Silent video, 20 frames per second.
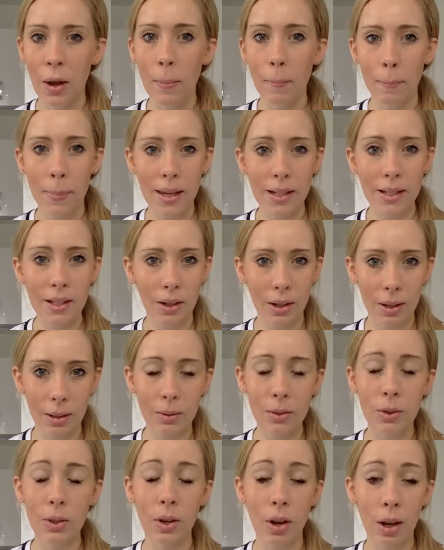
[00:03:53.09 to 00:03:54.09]
B,
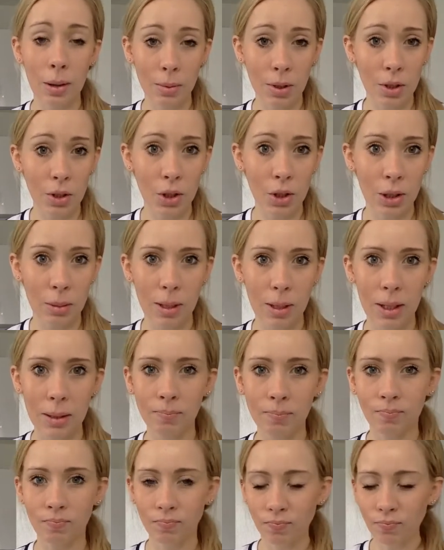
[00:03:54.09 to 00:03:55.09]
time
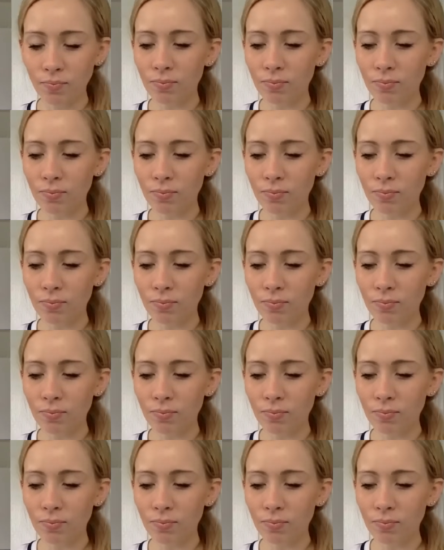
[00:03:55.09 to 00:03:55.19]
consuming,